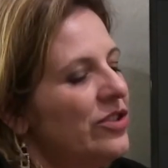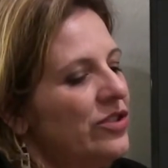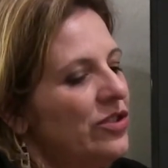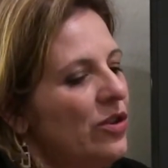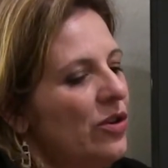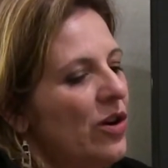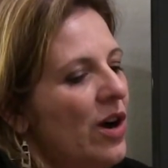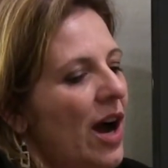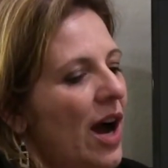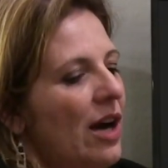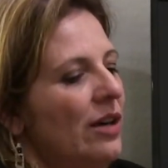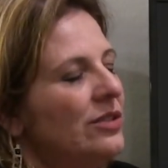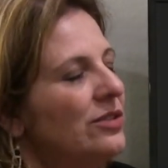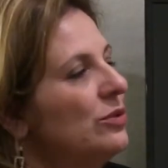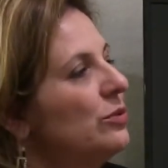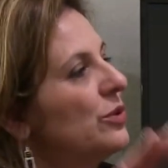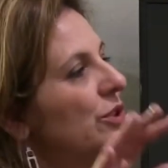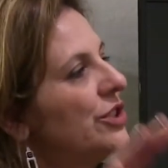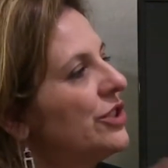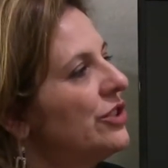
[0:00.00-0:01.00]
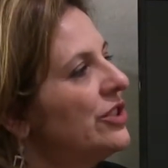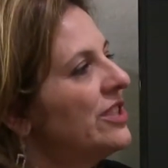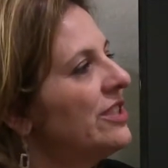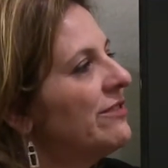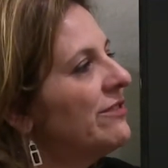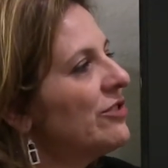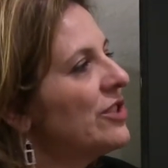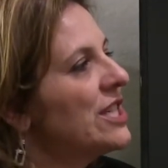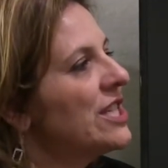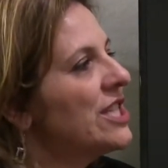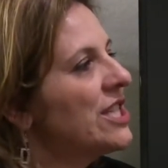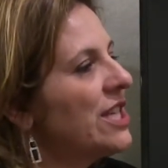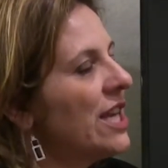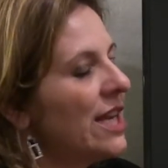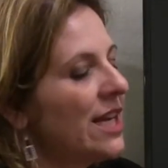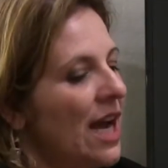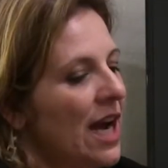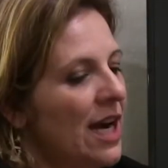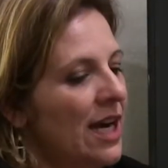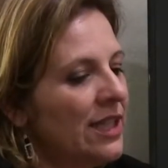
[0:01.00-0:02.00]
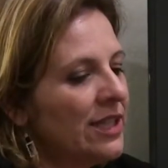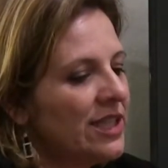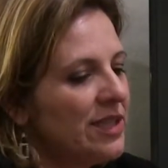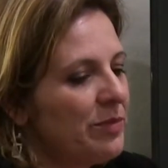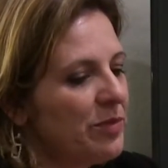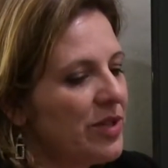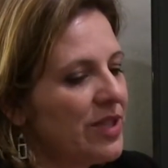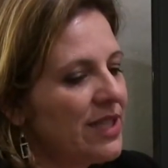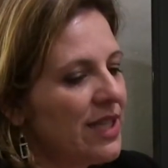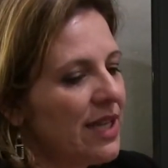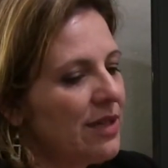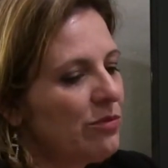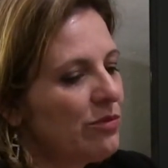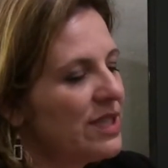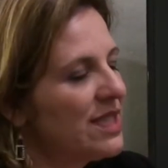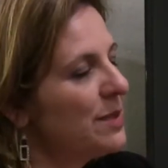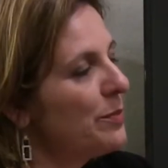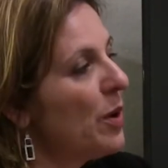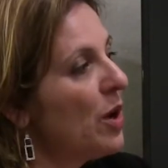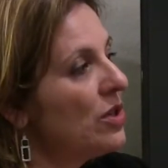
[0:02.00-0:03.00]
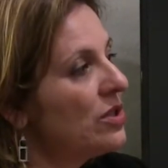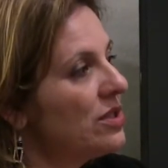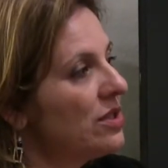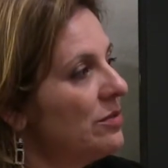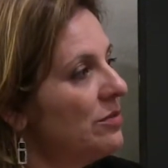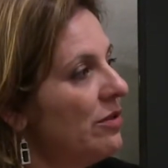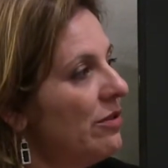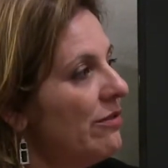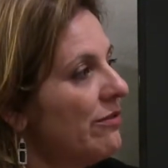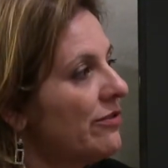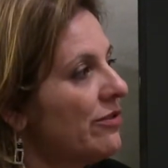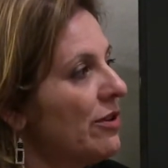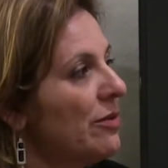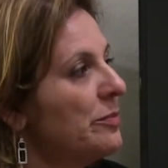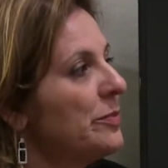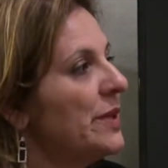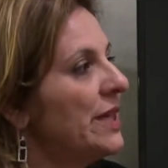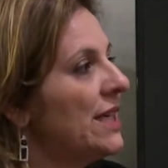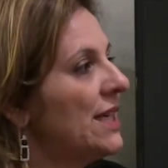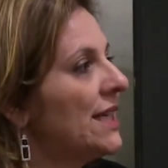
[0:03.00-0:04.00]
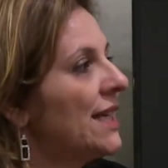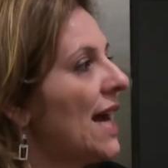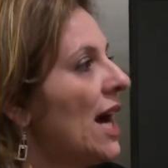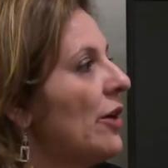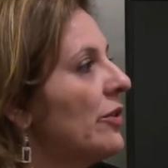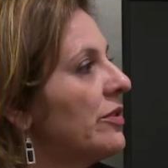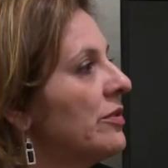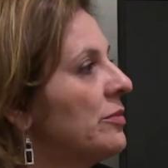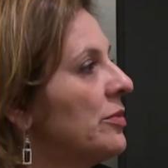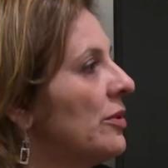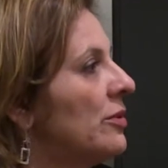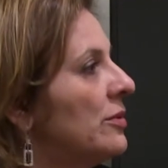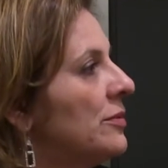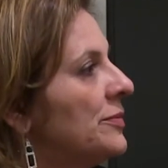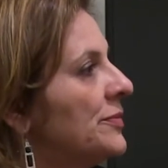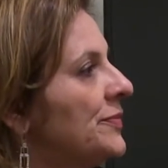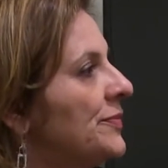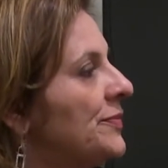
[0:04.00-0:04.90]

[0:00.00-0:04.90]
So would you differentiate 100% responsible from being accountable?